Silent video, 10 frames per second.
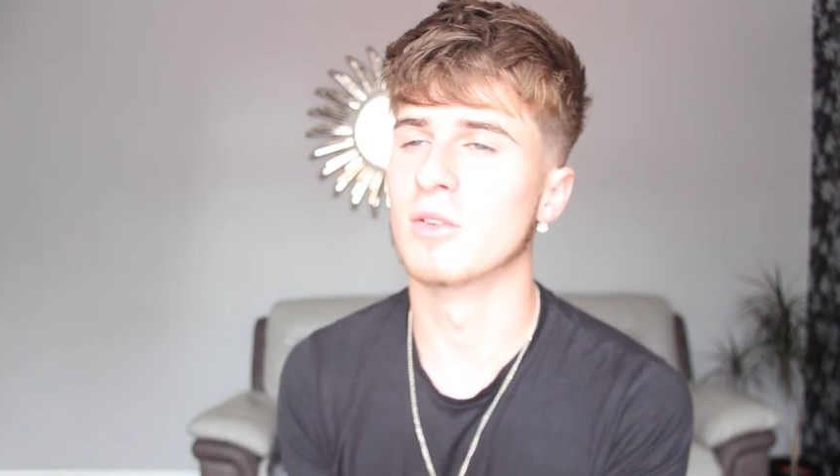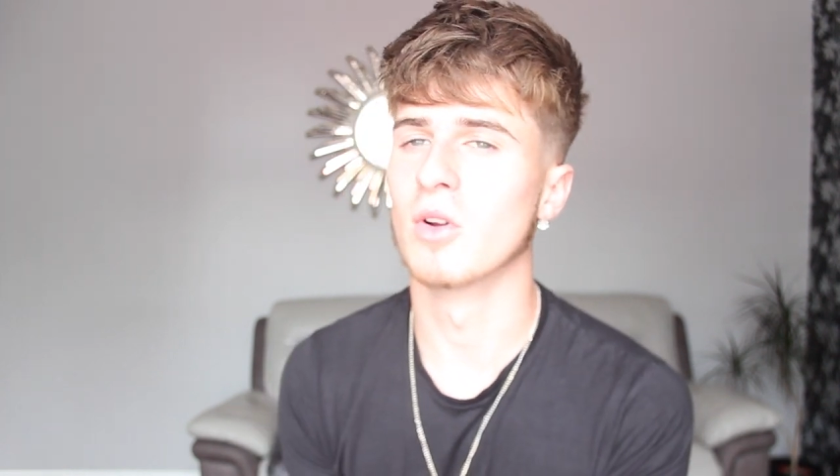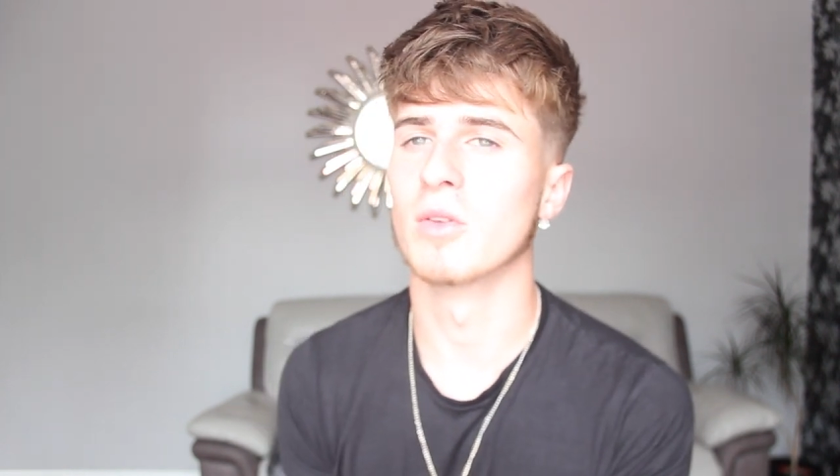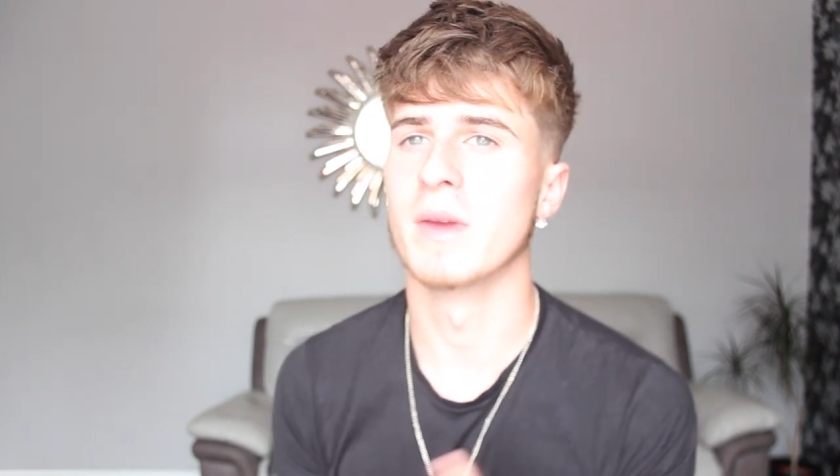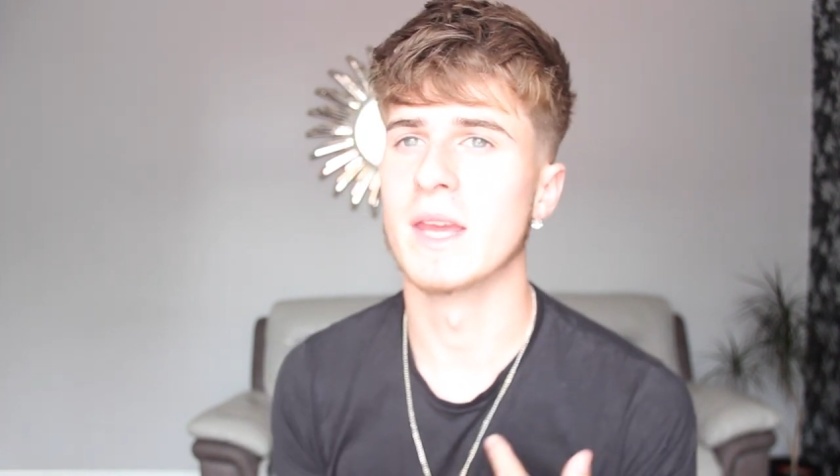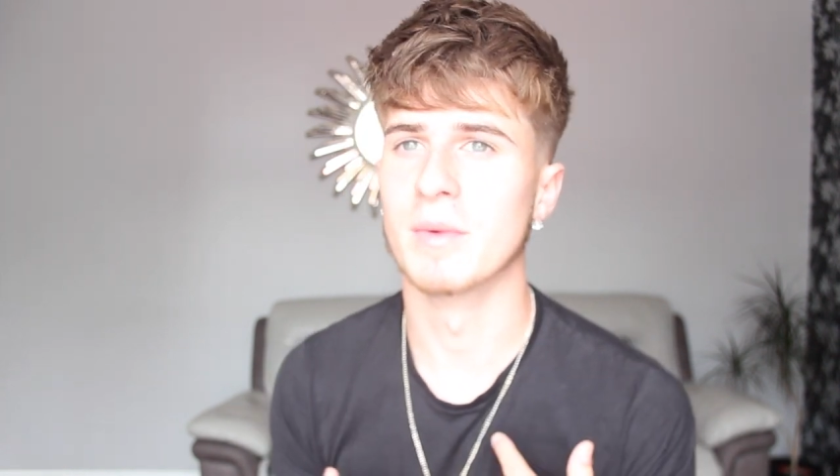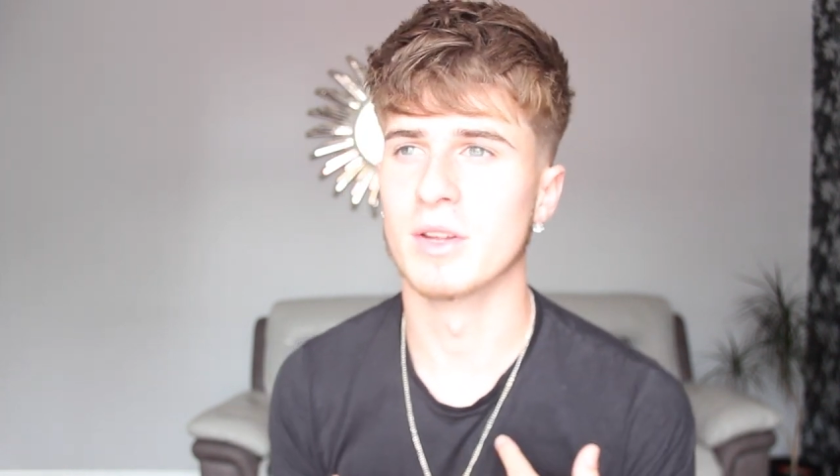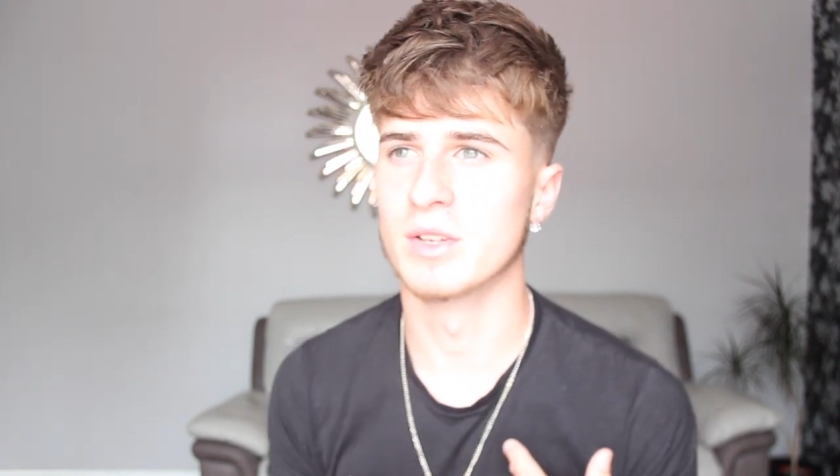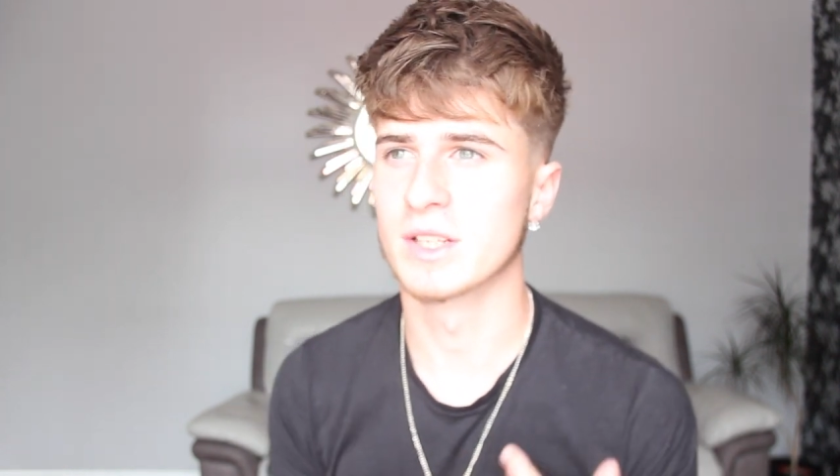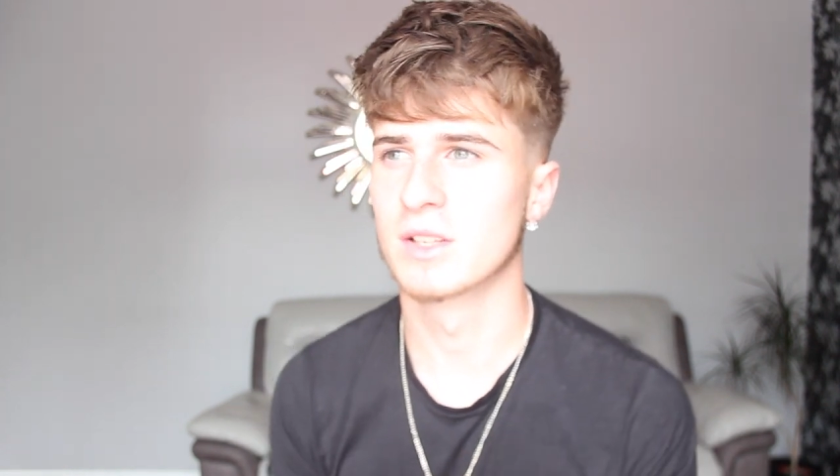or not me,
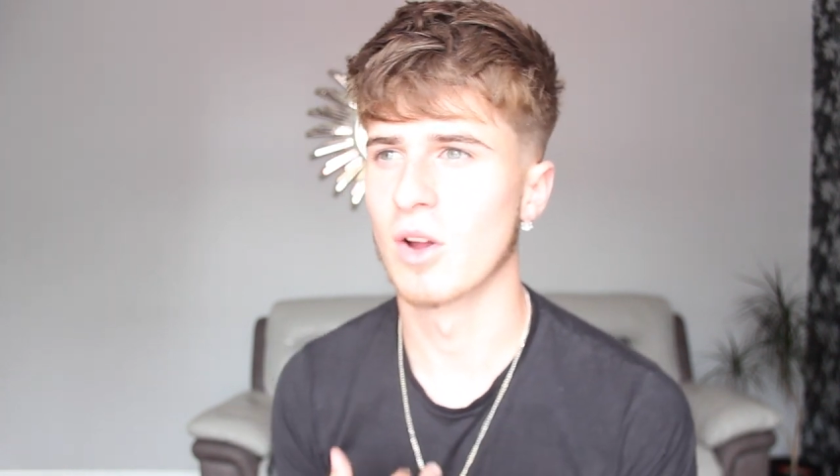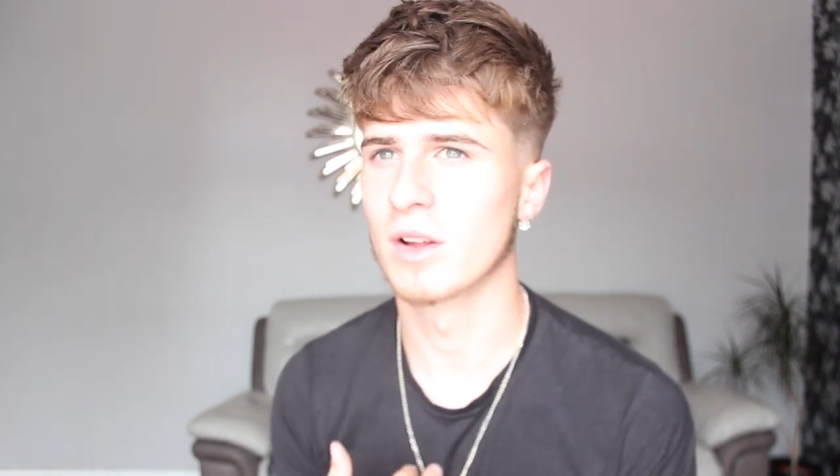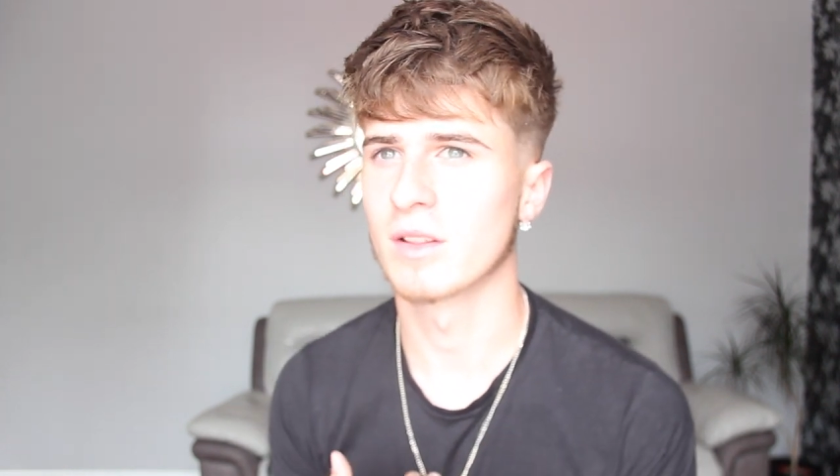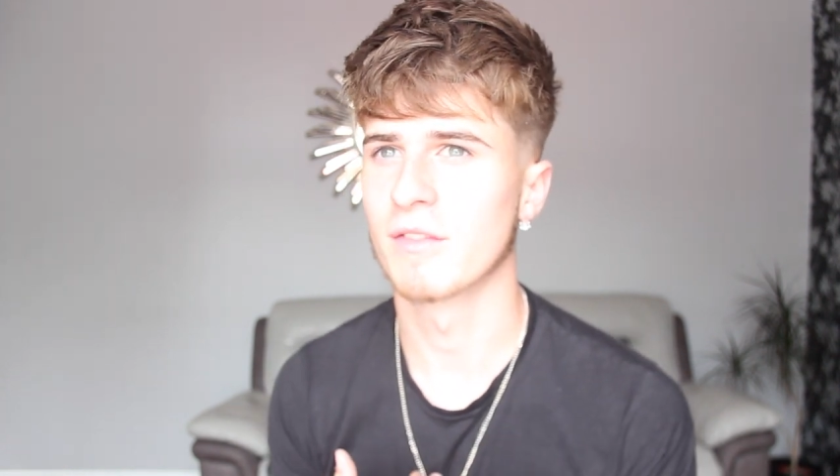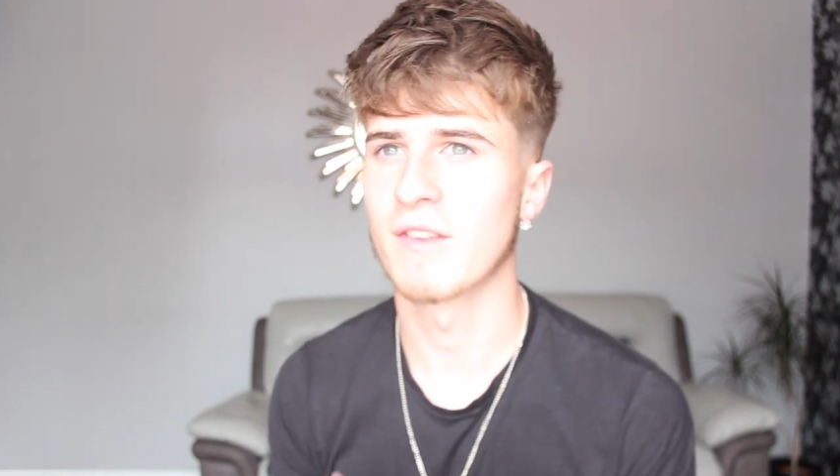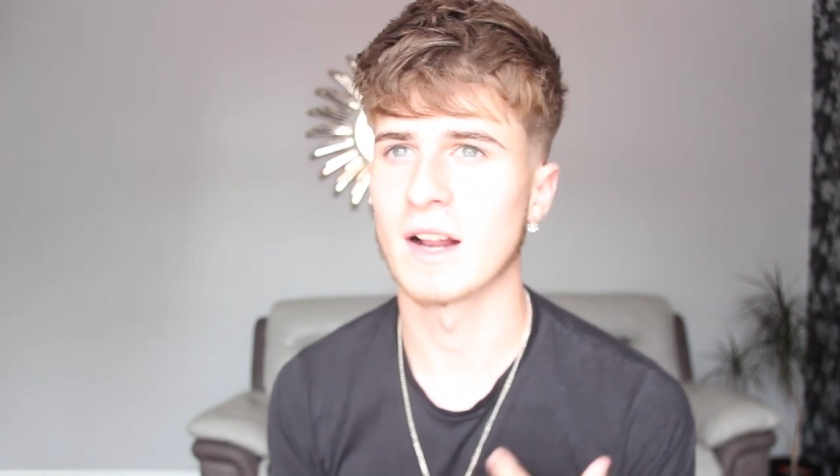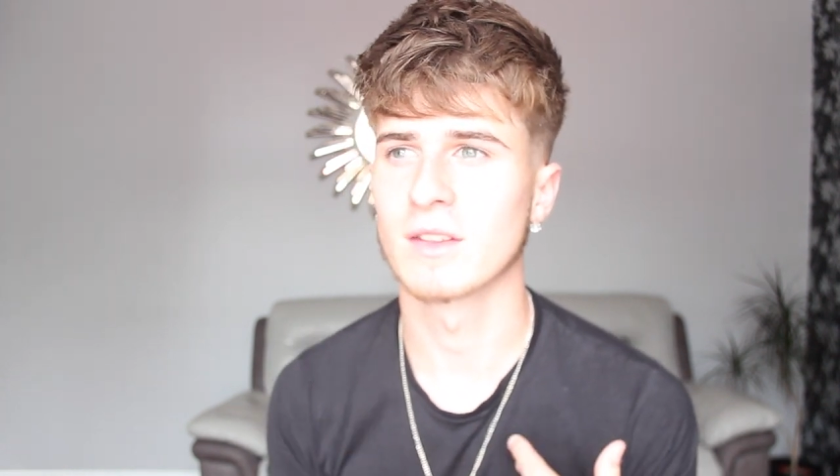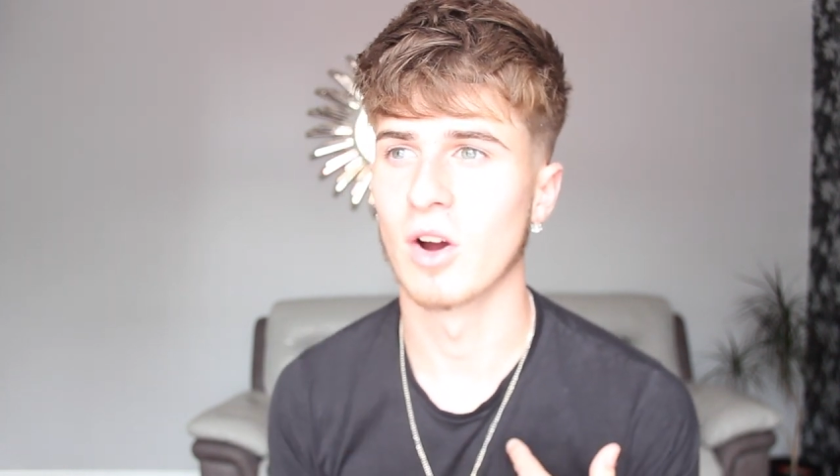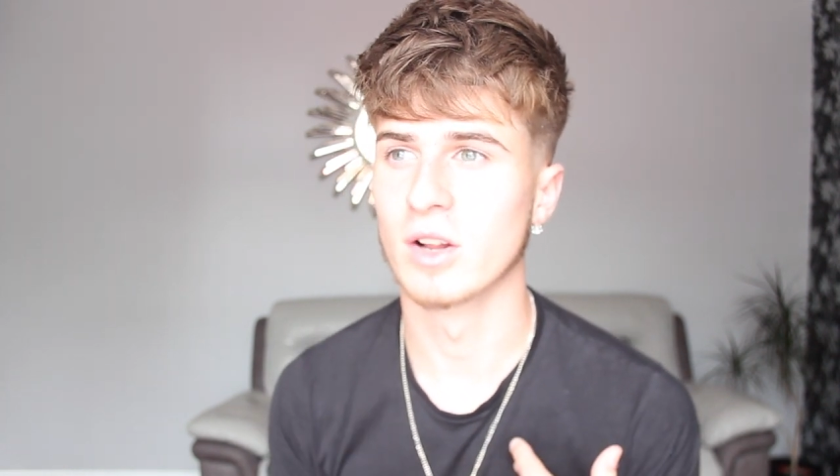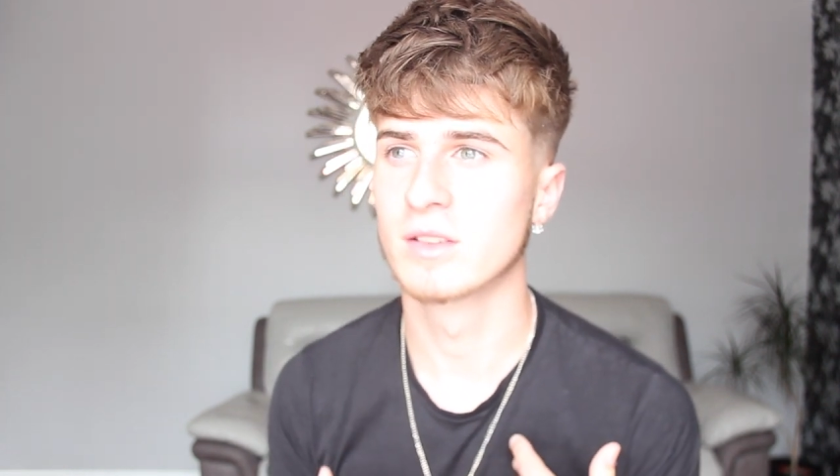but you dislike the
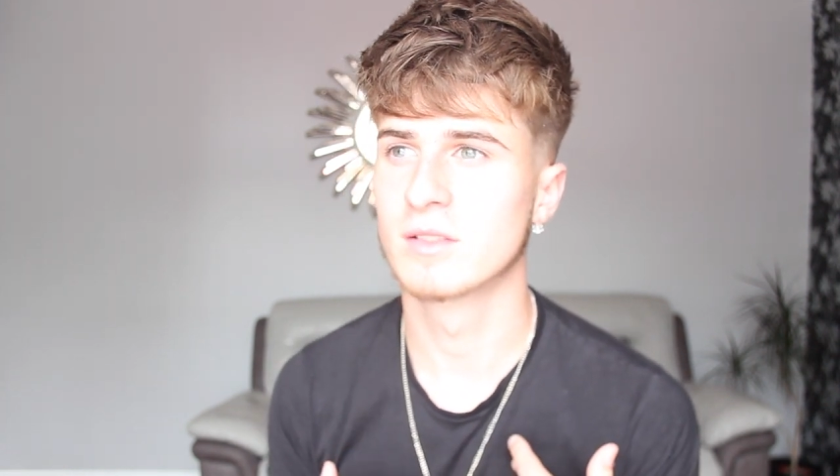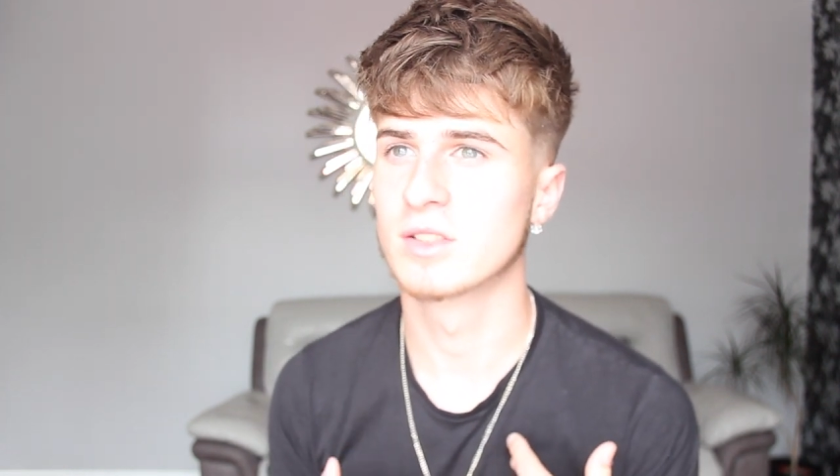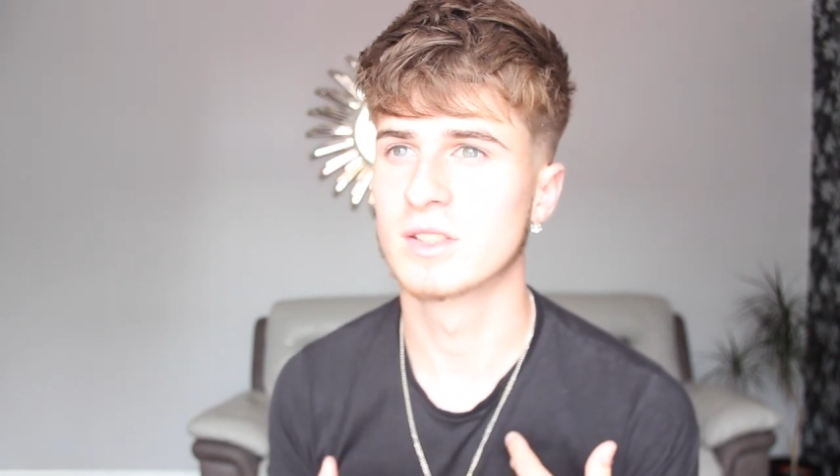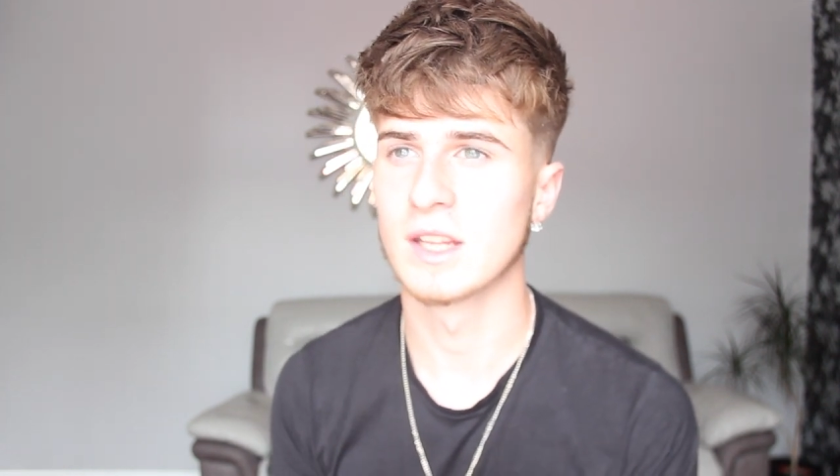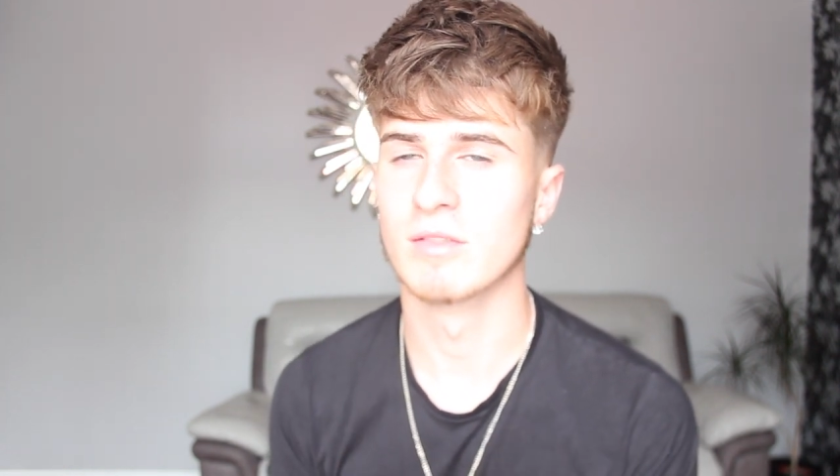fact that I